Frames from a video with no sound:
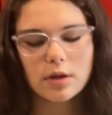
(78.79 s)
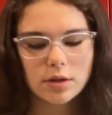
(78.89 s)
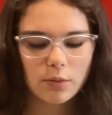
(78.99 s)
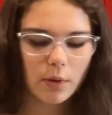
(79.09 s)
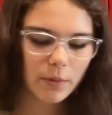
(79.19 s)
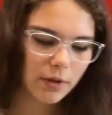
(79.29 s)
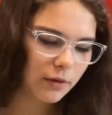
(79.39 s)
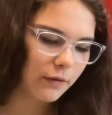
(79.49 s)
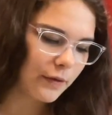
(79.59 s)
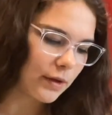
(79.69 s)
So what we
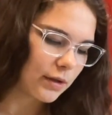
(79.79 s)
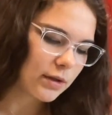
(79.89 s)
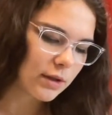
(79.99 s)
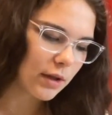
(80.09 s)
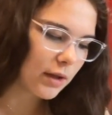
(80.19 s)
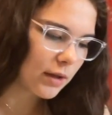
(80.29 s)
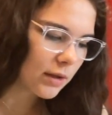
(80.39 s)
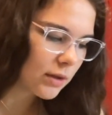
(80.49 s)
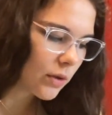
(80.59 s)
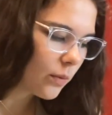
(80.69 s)
do first
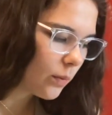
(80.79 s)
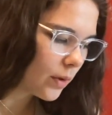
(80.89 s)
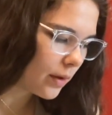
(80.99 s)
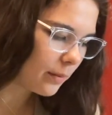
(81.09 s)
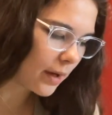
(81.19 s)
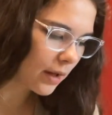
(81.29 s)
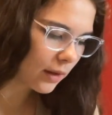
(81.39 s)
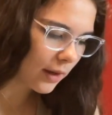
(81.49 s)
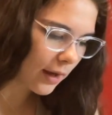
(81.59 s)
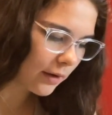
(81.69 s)
is we make a
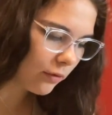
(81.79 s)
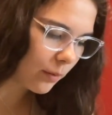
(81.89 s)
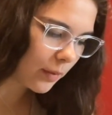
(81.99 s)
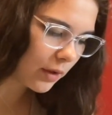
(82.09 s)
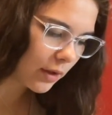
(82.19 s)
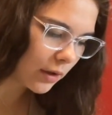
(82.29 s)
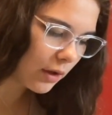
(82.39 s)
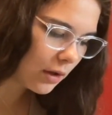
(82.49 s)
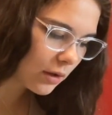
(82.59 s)
line from here.